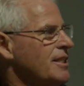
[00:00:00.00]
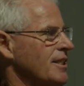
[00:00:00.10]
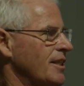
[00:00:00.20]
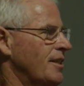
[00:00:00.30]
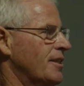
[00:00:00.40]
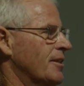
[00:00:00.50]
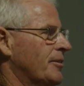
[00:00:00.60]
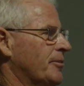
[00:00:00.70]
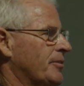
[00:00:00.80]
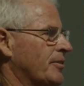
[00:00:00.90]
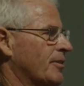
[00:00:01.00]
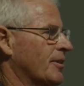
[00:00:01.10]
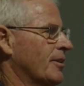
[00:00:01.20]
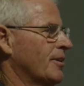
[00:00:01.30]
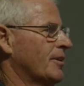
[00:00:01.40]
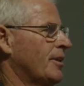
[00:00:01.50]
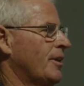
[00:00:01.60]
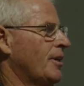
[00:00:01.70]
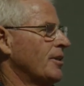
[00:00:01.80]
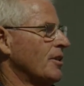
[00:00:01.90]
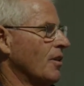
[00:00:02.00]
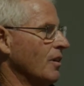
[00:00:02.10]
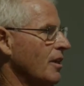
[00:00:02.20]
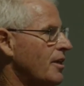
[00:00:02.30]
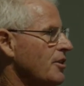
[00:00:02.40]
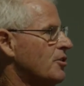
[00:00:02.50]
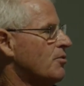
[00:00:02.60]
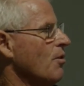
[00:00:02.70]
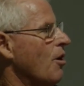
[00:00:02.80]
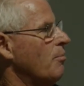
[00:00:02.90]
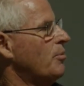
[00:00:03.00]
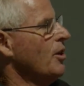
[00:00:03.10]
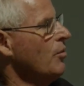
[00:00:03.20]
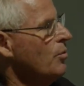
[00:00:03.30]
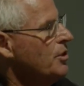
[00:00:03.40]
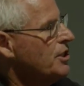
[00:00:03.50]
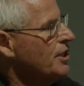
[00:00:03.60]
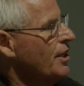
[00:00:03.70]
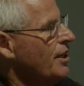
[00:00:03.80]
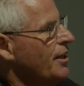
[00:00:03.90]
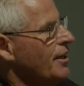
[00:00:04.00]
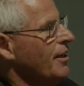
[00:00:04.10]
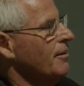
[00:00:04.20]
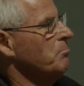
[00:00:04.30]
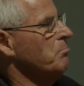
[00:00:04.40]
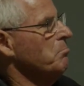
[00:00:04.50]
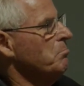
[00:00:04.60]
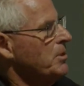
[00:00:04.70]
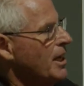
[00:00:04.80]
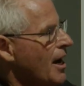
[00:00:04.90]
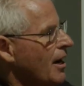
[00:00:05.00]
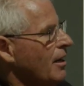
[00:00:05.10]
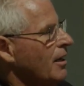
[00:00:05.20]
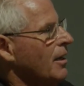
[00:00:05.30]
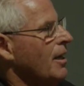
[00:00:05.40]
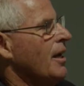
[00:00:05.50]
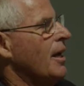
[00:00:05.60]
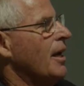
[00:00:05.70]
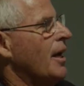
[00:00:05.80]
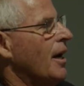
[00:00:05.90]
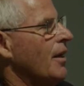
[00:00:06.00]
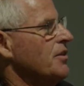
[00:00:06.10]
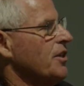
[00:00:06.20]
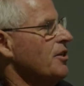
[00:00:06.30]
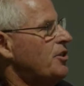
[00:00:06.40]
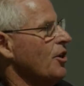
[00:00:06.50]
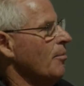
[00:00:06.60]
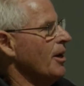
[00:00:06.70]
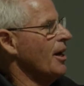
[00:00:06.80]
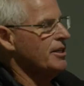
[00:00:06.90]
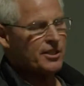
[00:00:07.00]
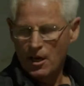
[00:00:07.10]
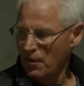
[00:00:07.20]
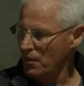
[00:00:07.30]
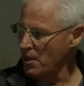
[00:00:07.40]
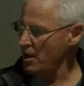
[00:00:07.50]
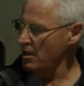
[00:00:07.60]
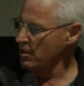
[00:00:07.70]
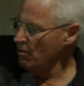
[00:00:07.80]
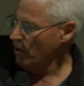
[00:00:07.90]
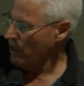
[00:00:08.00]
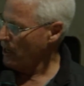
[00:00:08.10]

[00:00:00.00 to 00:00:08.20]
seed. So the litter's dropped with seed in it, dung, the seed germinates, and then you'll get